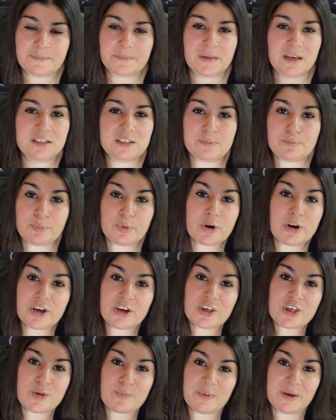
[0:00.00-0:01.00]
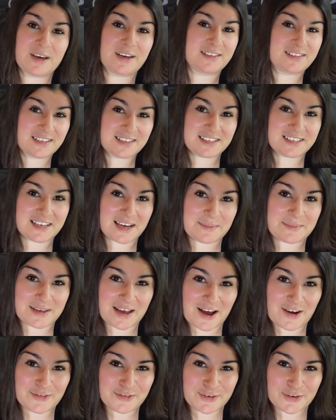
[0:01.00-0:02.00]
It's bookish because it's named
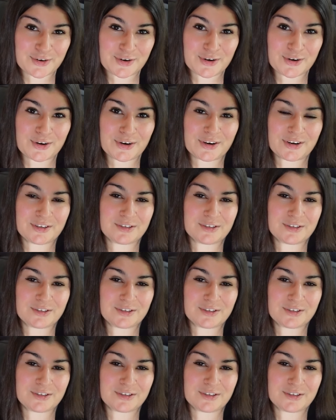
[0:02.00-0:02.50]
after her.